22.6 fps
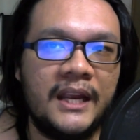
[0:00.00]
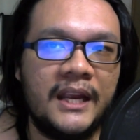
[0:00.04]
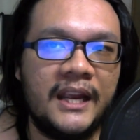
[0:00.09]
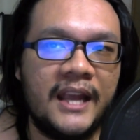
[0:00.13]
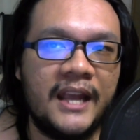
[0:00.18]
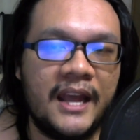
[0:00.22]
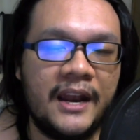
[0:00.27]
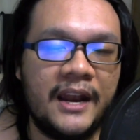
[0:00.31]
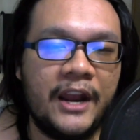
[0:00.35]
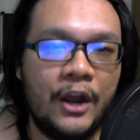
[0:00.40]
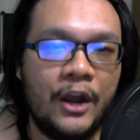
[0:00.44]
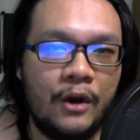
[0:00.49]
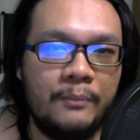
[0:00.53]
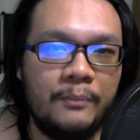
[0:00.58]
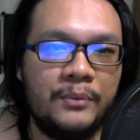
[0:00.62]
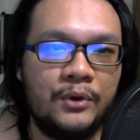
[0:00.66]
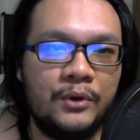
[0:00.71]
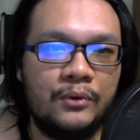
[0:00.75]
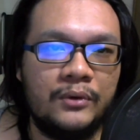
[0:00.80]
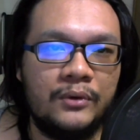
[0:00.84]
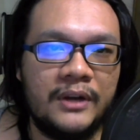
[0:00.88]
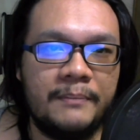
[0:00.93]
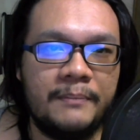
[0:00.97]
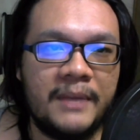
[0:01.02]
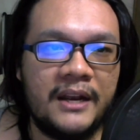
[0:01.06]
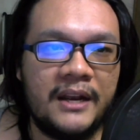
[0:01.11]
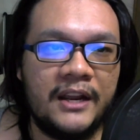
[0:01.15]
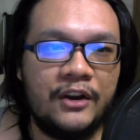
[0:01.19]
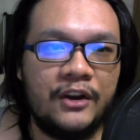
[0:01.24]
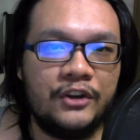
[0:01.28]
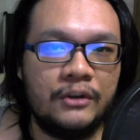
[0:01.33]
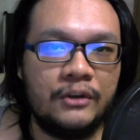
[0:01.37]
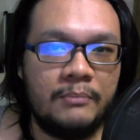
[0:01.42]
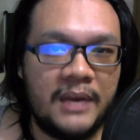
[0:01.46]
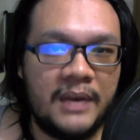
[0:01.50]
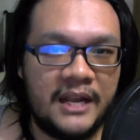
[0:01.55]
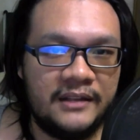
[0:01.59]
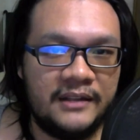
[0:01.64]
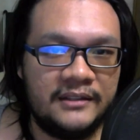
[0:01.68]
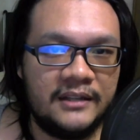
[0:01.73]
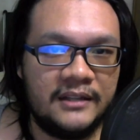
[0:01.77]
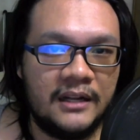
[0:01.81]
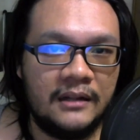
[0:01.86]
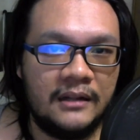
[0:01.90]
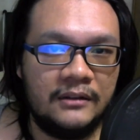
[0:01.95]
it can help you depending on your
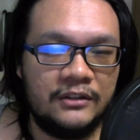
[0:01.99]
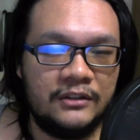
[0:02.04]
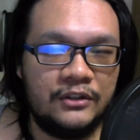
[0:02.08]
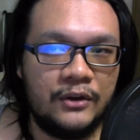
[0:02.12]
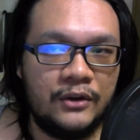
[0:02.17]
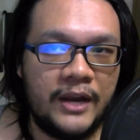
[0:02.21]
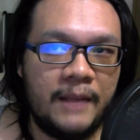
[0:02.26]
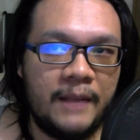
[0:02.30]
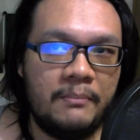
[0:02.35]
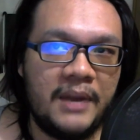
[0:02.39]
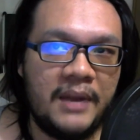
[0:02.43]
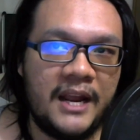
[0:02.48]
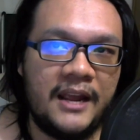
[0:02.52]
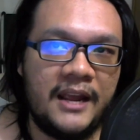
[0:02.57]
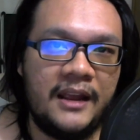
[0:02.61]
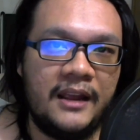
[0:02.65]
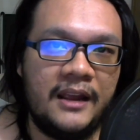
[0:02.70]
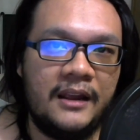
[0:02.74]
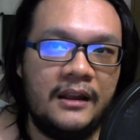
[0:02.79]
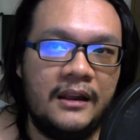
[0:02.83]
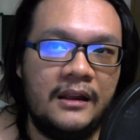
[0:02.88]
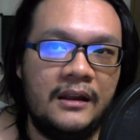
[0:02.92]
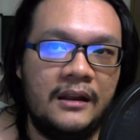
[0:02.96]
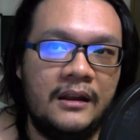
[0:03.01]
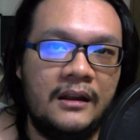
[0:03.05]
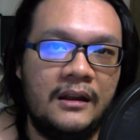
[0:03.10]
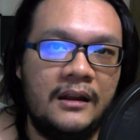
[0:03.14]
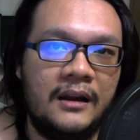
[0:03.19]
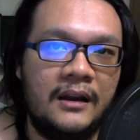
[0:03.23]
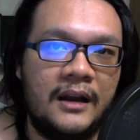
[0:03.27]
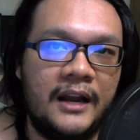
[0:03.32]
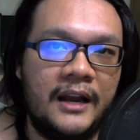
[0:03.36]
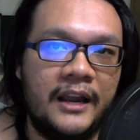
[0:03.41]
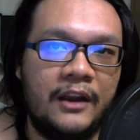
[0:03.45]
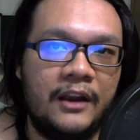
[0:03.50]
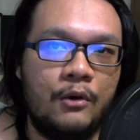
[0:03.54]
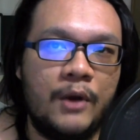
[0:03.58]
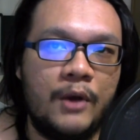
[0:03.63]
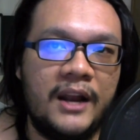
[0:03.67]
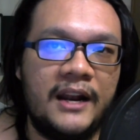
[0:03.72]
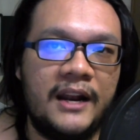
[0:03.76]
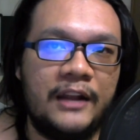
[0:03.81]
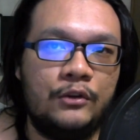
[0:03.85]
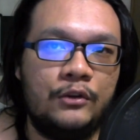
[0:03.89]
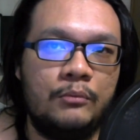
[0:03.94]
play style. So I
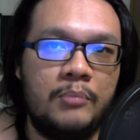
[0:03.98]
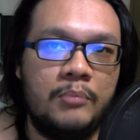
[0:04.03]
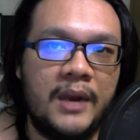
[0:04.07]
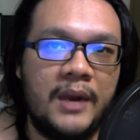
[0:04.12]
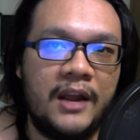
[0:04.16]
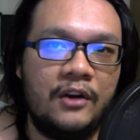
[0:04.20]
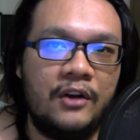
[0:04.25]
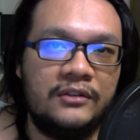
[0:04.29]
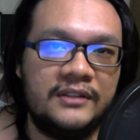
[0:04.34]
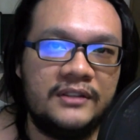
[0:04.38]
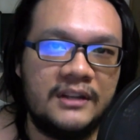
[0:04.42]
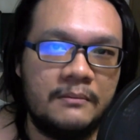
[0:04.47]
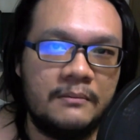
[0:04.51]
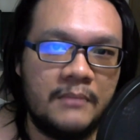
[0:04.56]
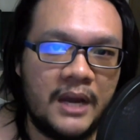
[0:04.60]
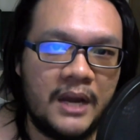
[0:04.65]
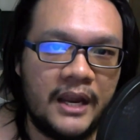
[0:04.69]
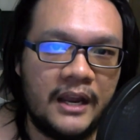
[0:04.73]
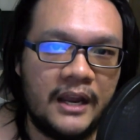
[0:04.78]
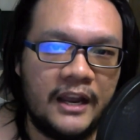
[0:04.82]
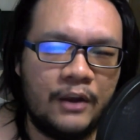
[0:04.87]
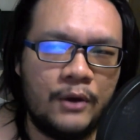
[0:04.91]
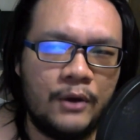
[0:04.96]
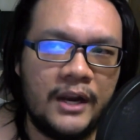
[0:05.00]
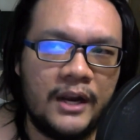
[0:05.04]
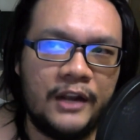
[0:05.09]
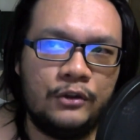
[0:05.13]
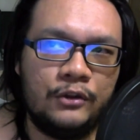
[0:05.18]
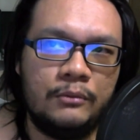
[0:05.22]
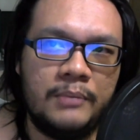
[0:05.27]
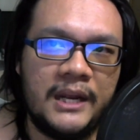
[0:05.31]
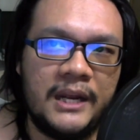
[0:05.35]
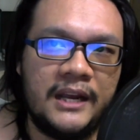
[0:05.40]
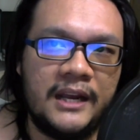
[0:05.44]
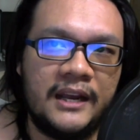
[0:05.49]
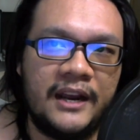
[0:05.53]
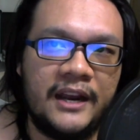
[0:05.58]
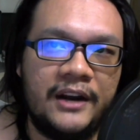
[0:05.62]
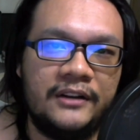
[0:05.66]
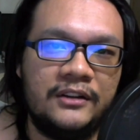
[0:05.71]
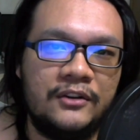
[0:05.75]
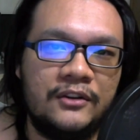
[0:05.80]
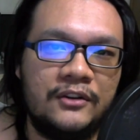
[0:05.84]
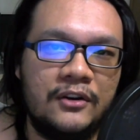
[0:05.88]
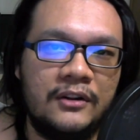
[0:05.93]
quite like to play Oscar Mike. I quite like to play a
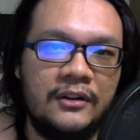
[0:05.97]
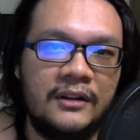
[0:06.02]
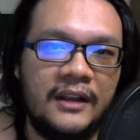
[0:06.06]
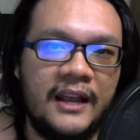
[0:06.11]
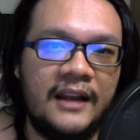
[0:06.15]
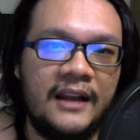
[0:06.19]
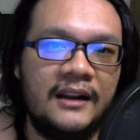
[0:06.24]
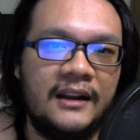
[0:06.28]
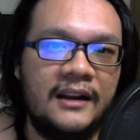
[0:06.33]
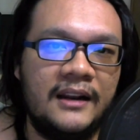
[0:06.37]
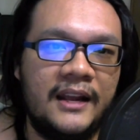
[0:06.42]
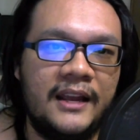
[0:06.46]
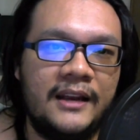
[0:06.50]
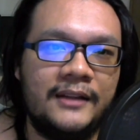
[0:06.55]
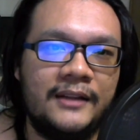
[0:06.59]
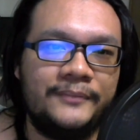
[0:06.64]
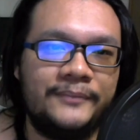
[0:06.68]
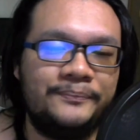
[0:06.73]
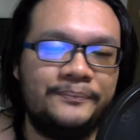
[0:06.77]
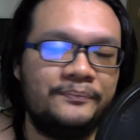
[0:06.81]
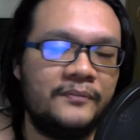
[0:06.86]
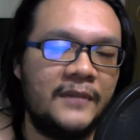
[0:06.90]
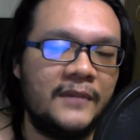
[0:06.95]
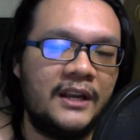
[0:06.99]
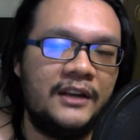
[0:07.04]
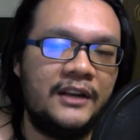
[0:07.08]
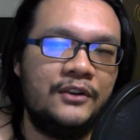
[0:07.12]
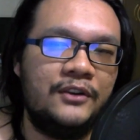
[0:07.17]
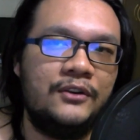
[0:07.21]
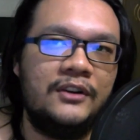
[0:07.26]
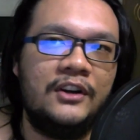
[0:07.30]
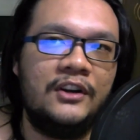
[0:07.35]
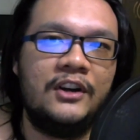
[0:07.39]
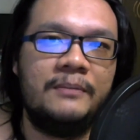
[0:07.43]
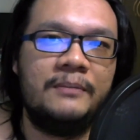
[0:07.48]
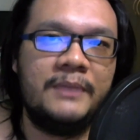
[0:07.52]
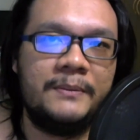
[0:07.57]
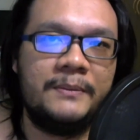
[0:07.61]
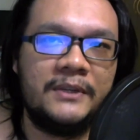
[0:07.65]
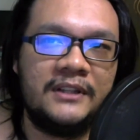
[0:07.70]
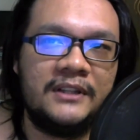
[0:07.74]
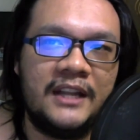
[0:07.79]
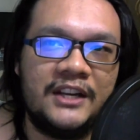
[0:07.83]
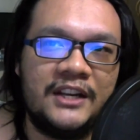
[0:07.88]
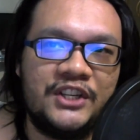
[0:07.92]
character called Galilea. I know a lot of
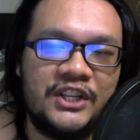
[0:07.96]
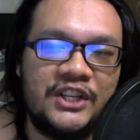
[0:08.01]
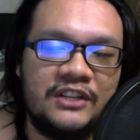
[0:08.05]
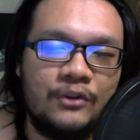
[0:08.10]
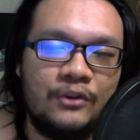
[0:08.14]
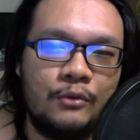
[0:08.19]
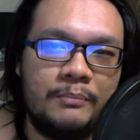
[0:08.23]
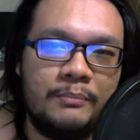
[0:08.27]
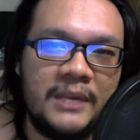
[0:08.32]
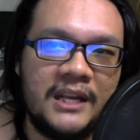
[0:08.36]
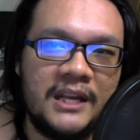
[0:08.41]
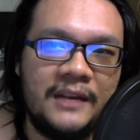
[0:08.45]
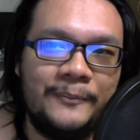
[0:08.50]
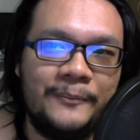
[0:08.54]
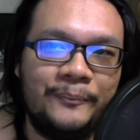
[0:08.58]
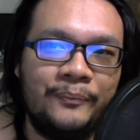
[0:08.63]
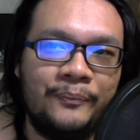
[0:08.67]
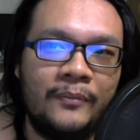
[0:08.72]
people think she's OP.